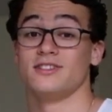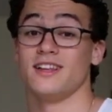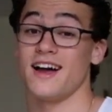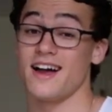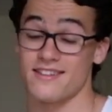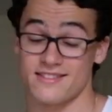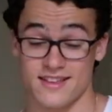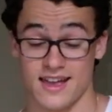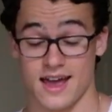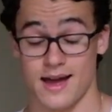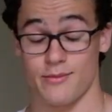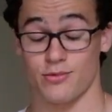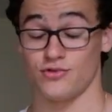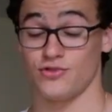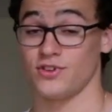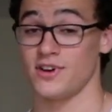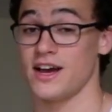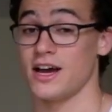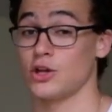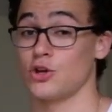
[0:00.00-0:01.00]
last
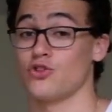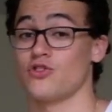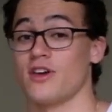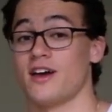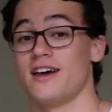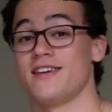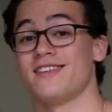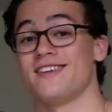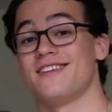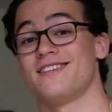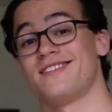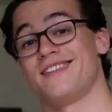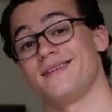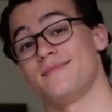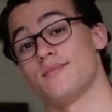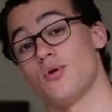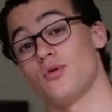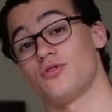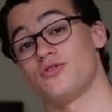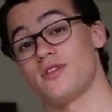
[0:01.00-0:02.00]
hamstring exercise is the
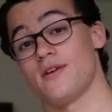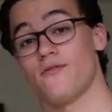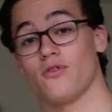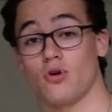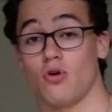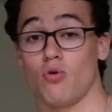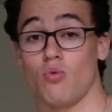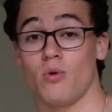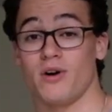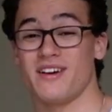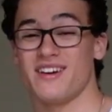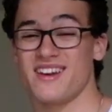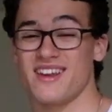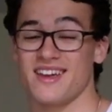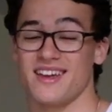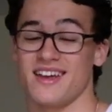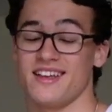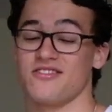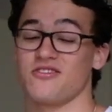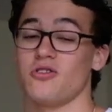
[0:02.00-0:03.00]
most difficult one.
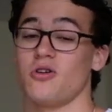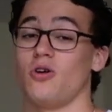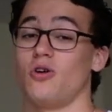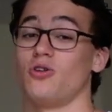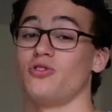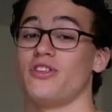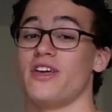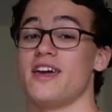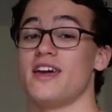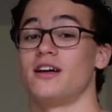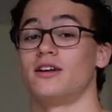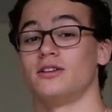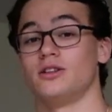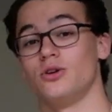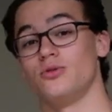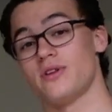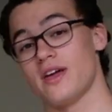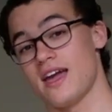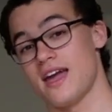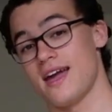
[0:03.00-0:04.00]
It's called a
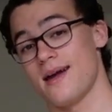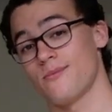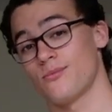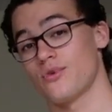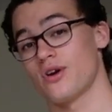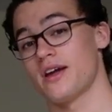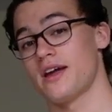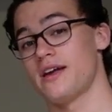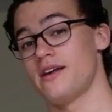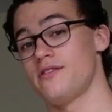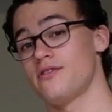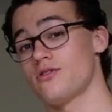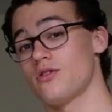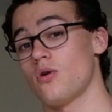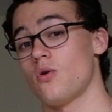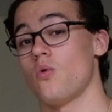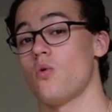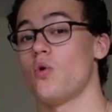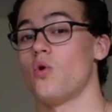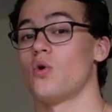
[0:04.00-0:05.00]
glute ham raise
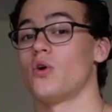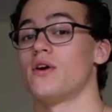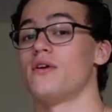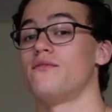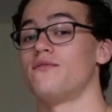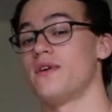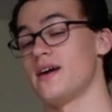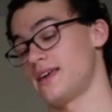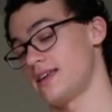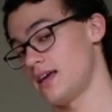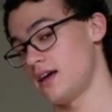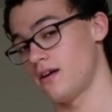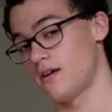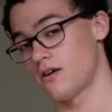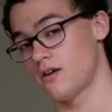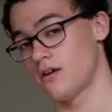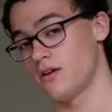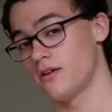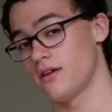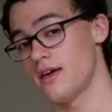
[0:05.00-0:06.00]
or Viking
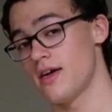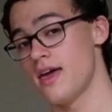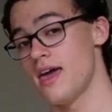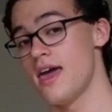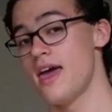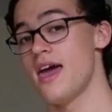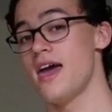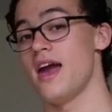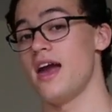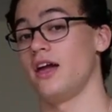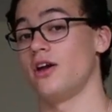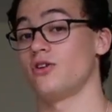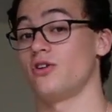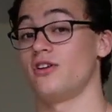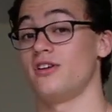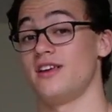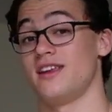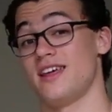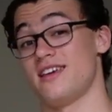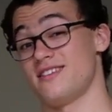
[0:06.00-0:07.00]
Curl. And you're going to
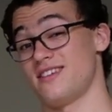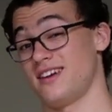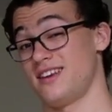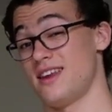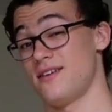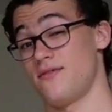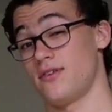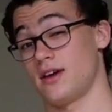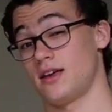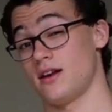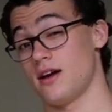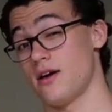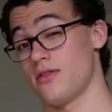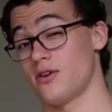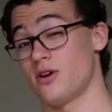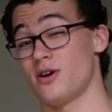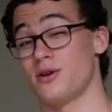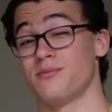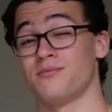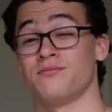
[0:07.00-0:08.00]
need a significant
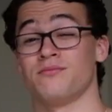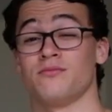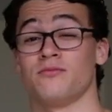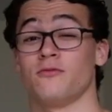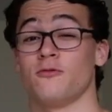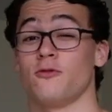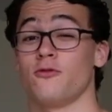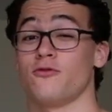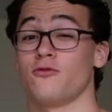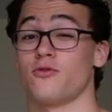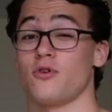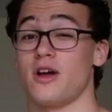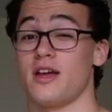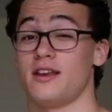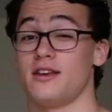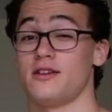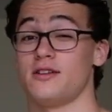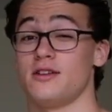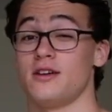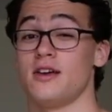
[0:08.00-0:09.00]
other
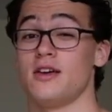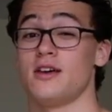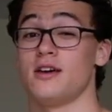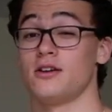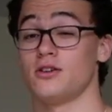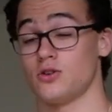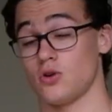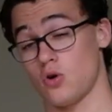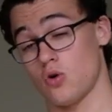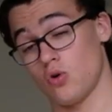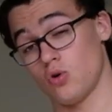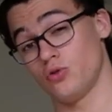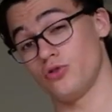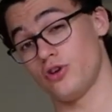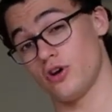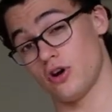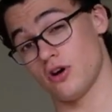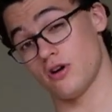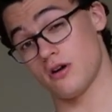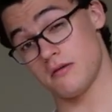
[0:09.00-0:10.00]
friend to hold
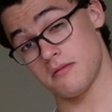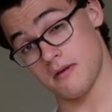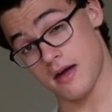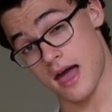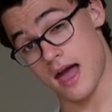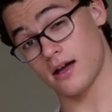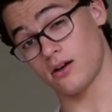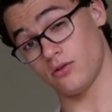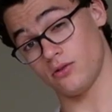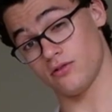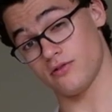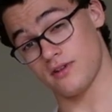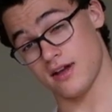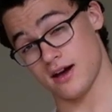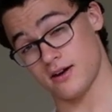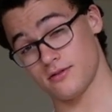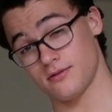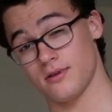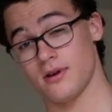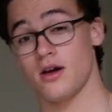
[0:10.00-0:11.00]
your ankles
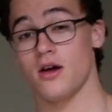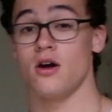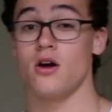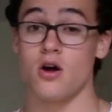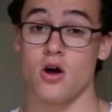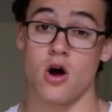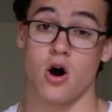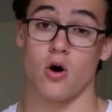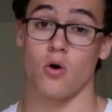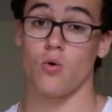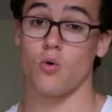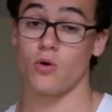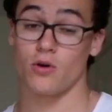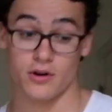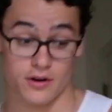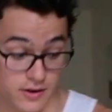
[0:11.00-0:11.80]
down, or